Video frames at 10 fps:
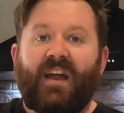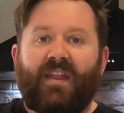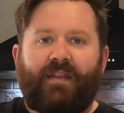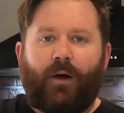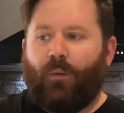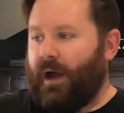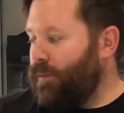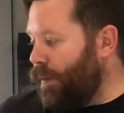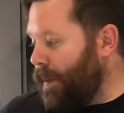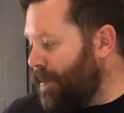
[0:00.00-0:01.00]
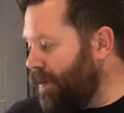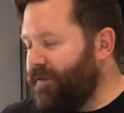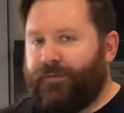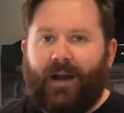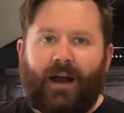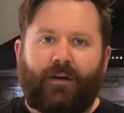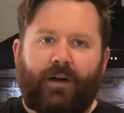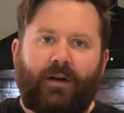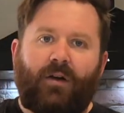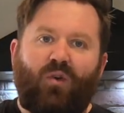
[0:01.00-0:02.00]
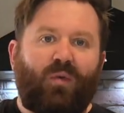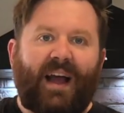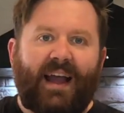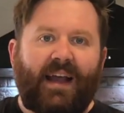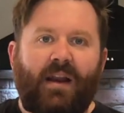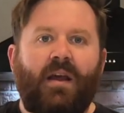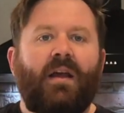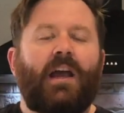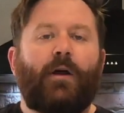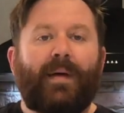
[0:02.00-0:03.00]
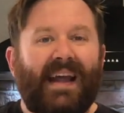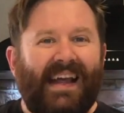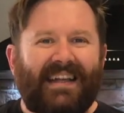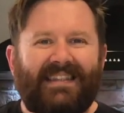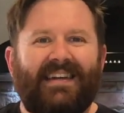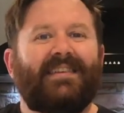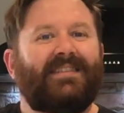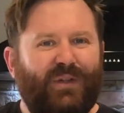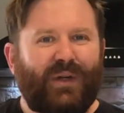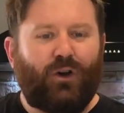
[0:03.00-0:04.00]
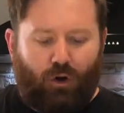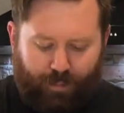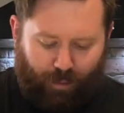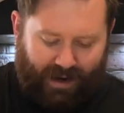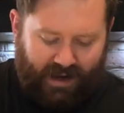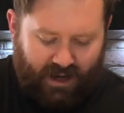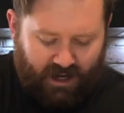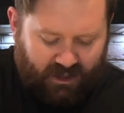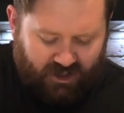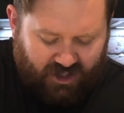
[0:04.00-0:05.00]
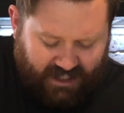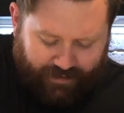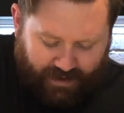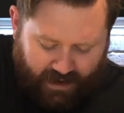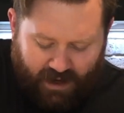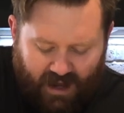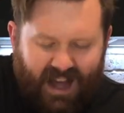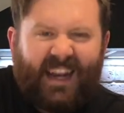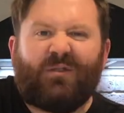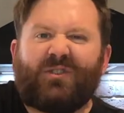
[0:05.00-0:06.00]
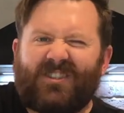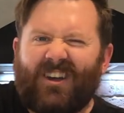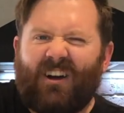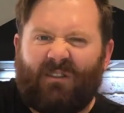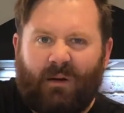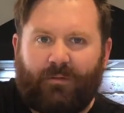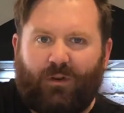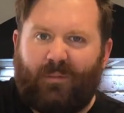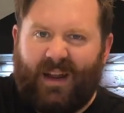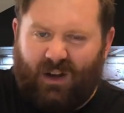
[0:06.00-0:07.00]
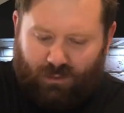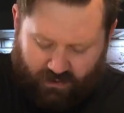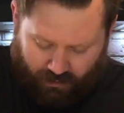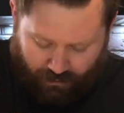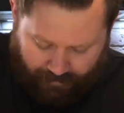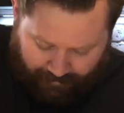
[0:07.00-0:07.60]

That way, when we put the flour and all that in, it'll be easier to incorporate. Just give it a little stir up for a minute or two.